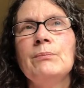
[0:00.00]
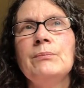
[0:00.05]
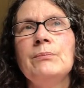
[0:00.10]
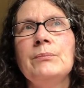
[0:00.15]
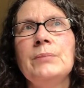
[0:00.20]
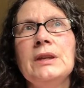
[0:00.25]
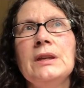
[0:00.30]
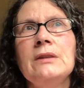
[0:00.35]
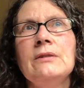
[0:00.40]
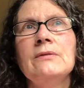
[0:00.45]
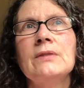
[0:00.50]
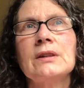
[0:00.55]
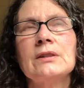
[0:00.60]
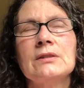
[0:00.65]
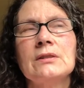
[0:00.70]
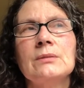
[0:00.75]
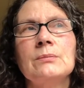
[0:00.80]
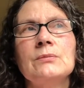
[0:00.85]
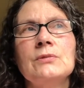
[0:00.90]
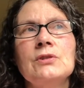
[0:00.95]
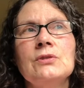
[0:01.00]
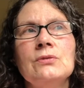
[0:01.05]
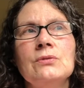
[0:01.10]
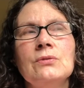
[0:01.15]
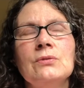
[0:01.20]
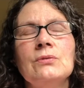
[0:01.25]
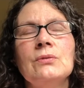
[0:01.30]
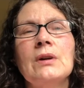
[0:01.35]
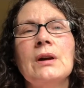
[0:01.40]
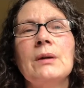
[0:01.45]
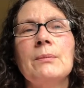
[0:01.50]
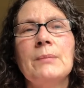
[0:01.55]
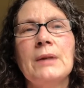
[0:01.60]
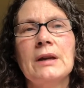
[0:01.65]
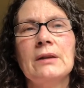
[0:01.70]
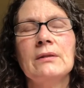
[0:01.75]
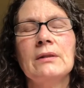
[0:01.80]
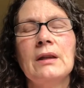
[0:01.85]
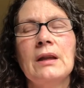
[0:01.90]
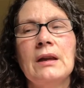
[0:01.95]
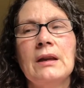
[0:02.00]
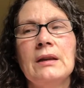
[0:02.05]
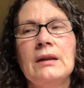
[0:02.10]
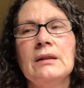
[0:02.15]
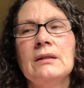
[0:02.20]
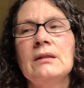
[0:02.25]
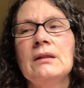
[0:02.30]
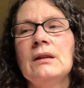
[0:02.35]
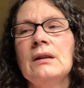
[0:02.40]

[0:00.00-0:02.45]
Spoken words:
be victim to a mountain lion.